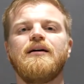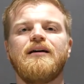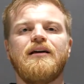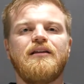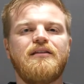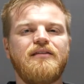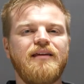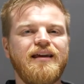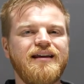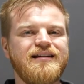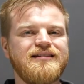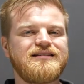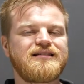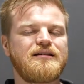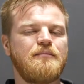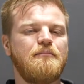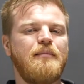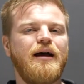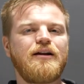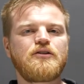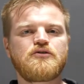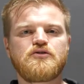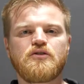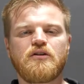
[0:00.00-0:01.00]
things
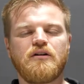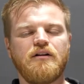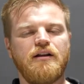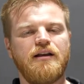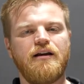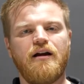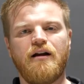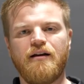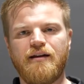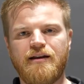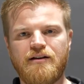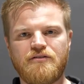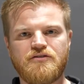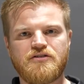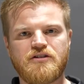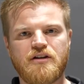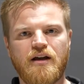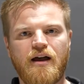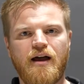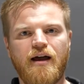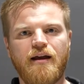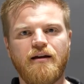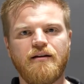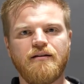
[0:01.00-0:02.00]
symmetrically on each
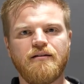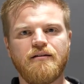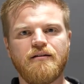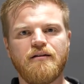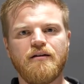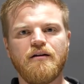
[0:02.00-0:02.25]
side.